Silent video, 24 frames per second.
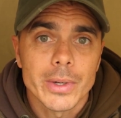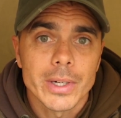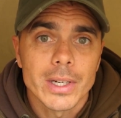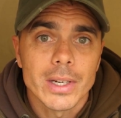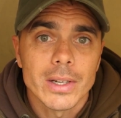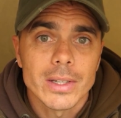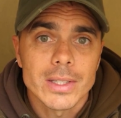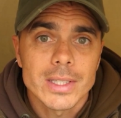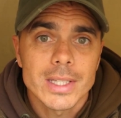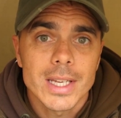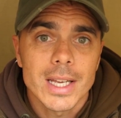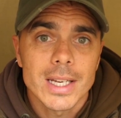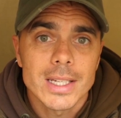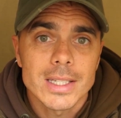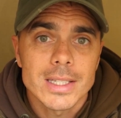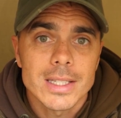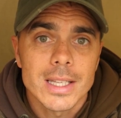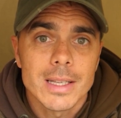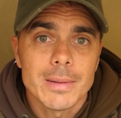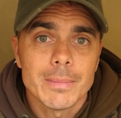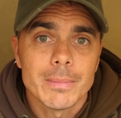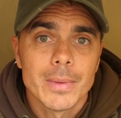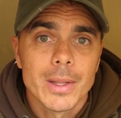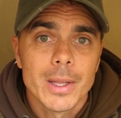I'd like to catch
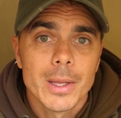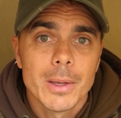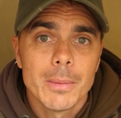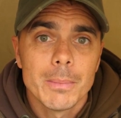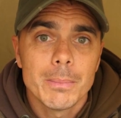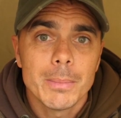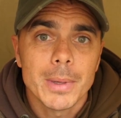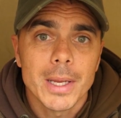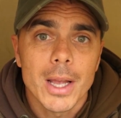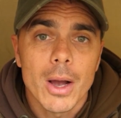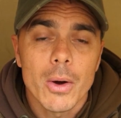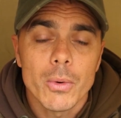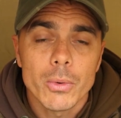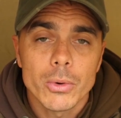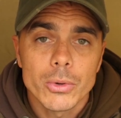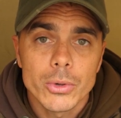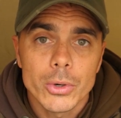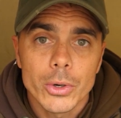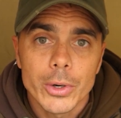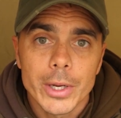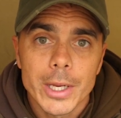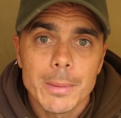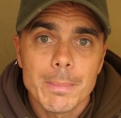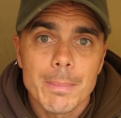them, big old
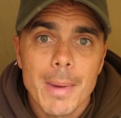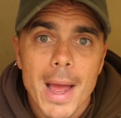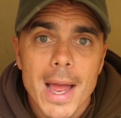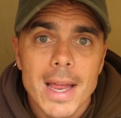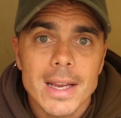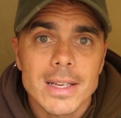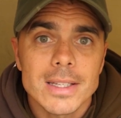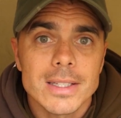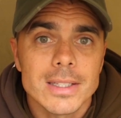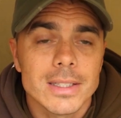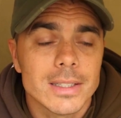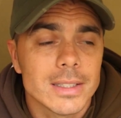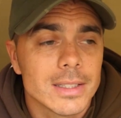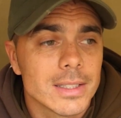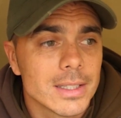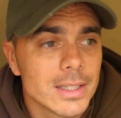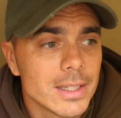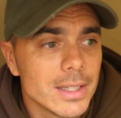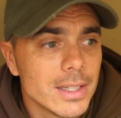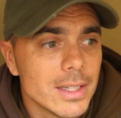crooked backs and